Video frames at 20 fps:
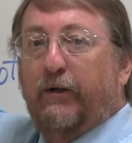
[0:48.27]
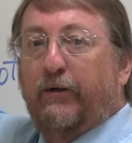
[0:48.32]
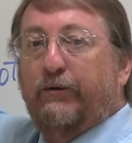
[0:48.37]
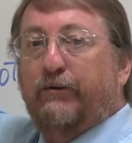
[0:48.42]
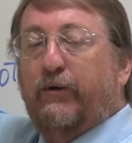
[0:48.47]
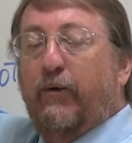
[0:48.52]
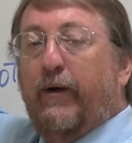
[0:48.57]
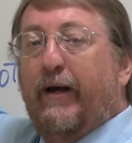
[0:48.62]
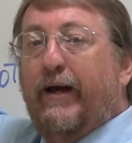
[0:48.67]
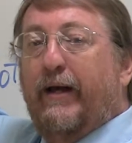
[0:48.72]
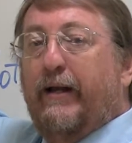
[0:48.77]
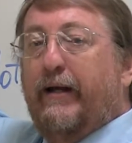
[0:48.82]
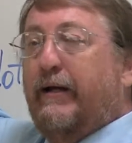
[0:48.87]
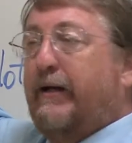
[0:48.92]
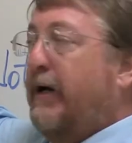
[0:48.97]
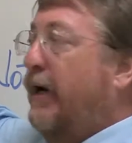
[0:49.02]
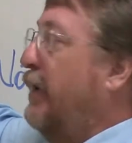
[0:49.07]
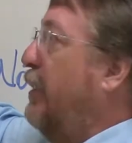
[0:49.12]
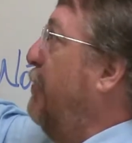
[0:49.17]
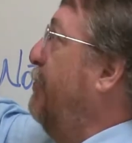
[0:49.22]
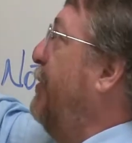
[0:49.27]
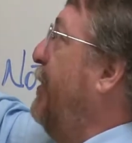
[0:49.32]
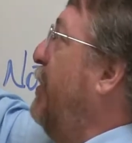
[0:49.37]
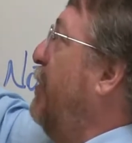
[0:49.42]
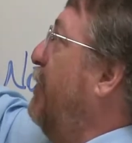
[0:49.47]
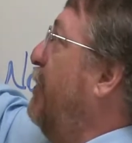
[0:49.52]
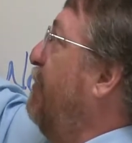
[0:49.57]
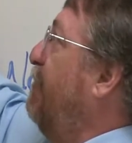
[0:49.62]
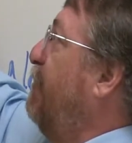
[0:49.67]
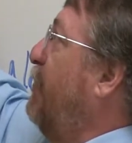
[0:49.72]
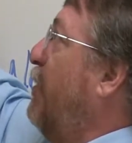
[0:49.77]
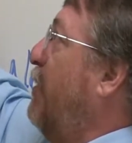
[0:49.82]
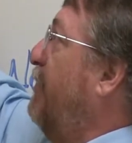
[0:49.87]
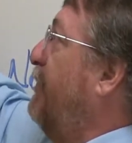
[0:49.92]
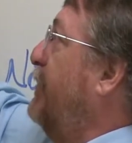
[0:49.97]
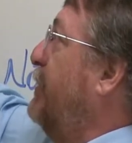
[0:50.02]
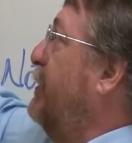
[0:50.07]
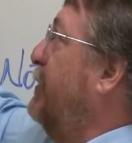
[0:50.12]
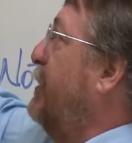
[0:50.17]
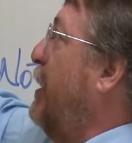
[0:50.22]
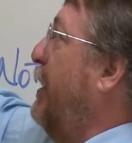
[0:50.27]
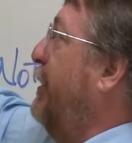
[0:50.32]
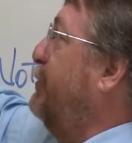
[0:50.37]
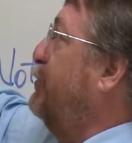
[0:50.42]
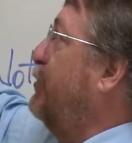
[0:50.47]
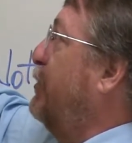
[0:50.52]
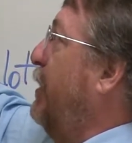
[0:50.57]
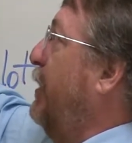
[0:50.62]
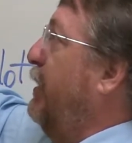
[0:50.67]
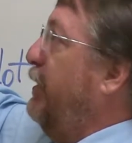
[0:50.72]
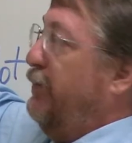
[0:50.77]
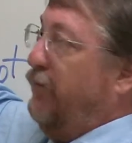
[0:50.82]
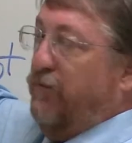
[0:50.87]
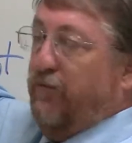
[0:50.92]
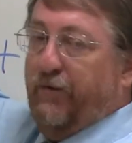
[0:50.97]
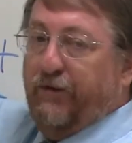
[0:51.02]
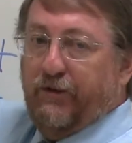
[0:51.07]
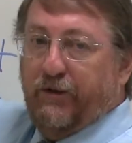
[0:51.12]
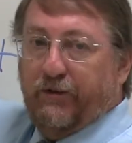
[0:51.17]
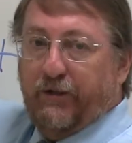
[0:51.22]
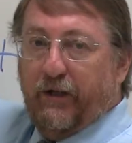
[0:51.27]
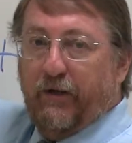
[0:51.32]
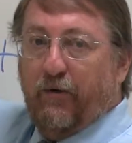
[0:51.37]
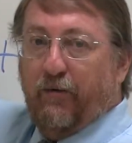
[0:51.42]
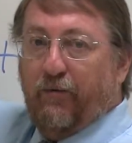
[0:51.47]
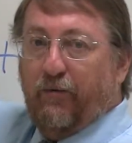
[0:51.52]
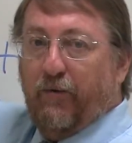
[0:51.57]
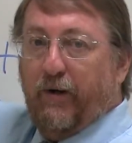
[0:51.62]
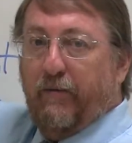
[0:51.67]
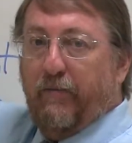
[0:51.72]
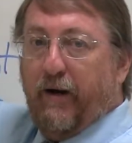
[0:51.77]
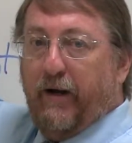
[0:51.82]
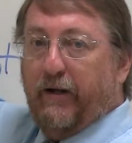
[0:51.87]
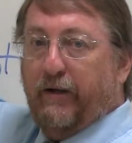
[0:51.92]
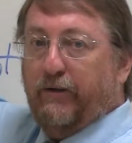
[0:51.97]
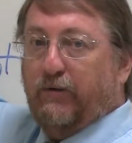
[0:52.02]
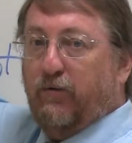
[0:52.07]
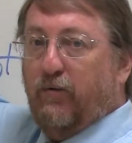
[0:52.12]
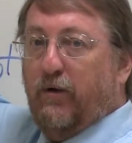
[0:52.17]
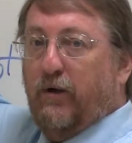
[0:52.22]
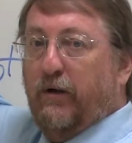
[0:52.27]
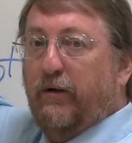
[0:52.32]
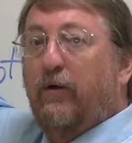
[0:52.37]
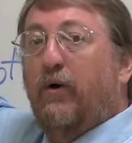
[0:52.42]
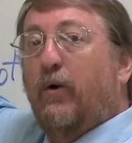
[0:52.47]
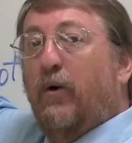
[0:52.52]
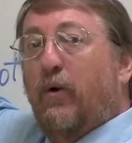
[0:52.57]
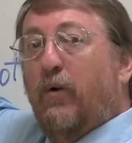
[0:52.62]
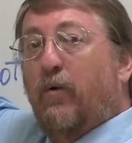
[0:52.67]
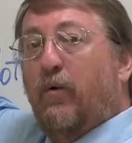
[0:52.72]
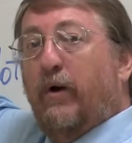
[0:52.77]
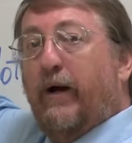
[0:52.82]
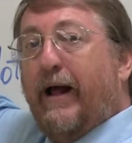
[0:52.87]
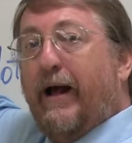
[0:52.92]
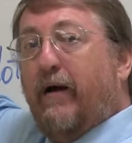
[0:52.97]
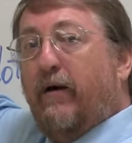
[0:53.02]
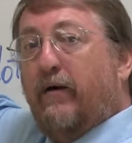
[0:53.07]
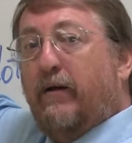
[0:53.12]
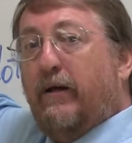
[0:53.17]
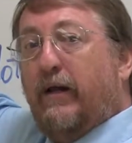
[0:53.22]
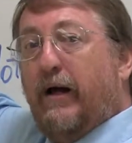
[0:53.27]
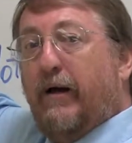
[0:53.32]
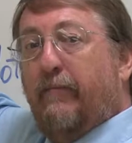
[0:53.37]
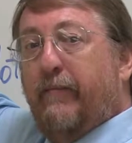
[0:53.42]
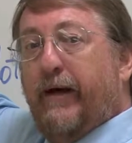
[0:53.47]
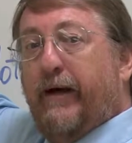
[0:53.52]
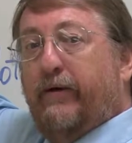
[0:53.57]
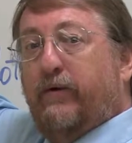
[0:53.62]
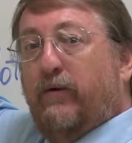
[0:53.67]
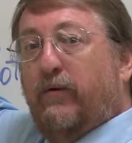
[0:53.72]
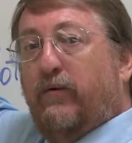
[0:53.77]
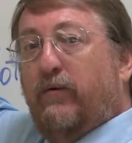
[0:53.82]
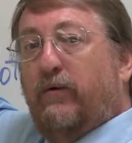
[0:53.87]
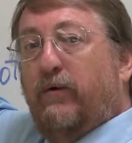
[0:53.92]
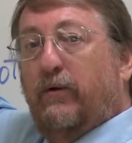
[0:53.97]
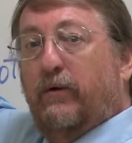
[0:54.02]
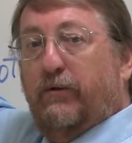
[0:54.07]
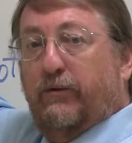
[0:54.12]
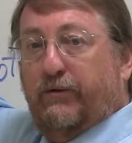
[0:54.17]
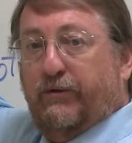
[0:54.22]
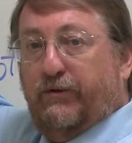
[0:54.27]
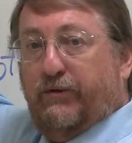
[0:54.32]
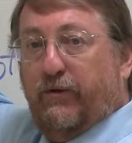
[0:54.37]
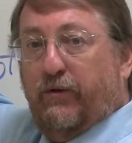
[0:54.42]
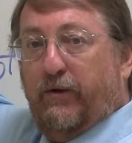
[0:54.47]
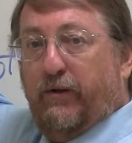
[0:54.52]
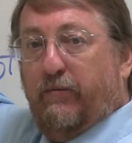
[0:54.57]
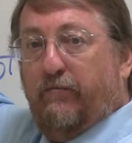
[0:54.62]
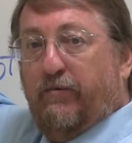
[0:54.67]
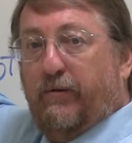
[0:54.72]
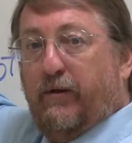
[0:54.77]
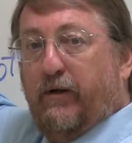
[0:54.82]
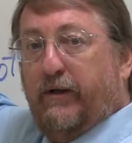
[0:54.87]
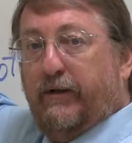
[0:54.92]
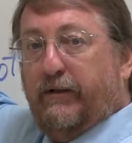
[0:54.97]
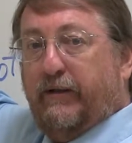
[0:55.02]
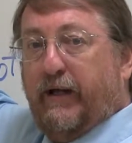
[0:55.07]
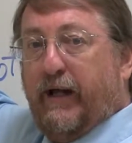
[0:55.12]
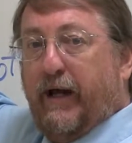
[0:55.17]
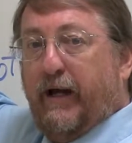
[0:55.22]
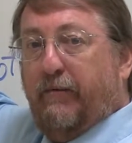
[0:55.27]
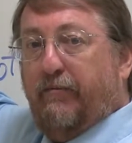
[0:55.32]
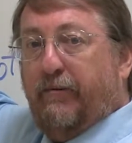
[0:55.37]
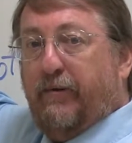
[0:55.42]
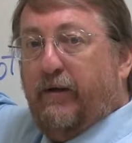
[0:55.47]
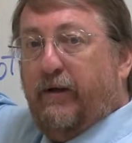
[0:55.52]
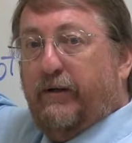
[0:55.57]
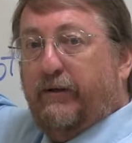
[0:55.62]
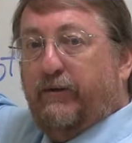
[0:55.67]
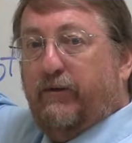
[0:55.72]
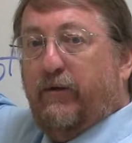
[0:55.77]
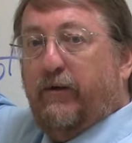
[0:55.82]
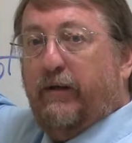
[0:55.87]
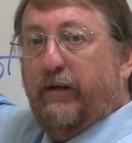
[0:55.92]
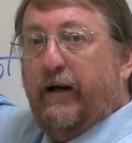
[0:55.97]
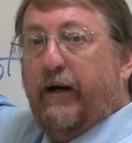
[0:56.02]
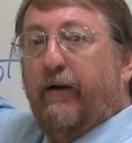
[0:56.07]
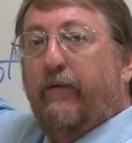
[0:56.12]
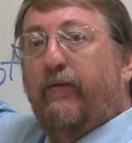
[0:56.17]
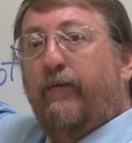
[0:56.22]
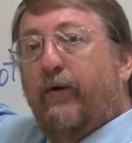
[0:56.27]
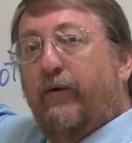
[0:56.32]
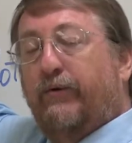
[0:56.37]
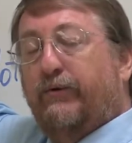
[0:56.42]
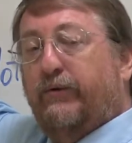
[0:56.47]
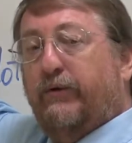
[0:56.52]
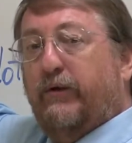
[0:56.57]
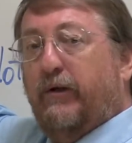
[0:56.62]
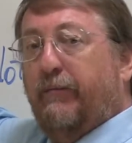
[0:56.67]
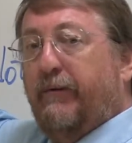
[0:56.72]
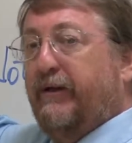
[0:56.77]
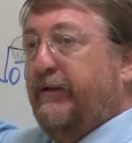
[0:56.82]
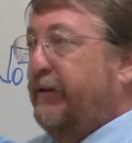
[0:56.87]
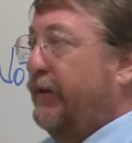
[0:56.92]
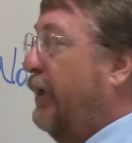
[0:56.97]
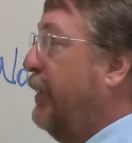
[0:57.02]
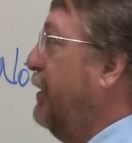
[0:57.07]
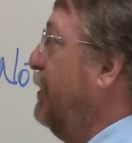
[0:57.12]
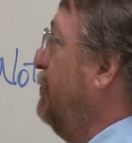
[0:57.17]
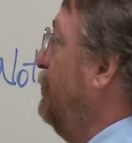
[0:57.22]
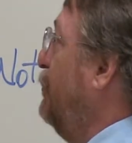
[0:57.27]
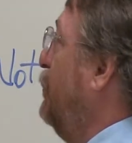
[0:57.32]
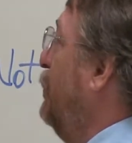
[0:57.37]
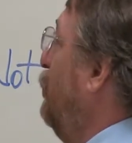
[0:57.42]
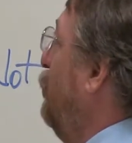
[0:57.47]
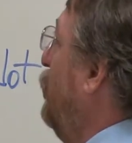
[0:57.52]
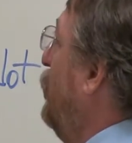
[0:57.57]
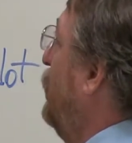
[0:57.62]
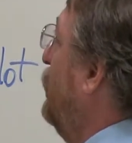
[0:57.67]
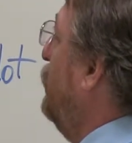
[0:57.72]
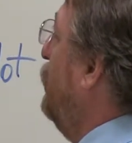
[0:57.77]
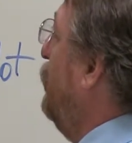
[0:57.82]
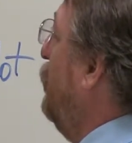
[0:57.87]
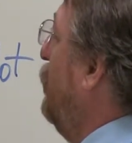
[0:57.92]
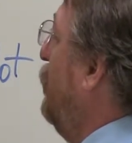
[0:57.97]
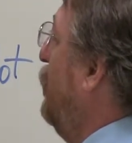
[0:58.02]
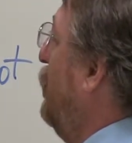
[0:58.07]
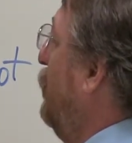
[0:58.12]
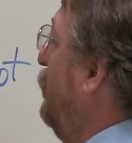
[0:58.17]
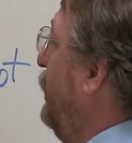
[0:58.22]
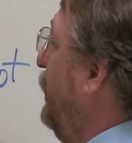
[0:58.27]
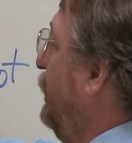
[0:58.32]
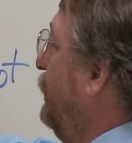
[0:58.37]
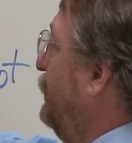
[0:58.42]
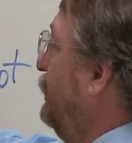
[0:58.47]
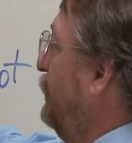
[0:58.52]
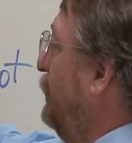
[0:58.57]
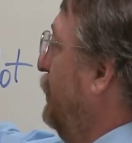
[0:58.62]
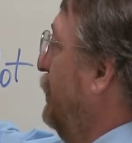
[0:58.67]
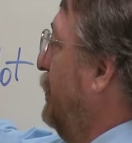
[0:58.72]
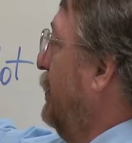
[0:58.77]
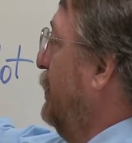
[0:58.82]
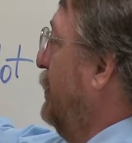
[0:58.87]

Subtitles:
So any compound involving a nitrate, which is NO3 minus 1, or an alkali metal, sodium plus, K plus, all that, those are going to be soluble in water always.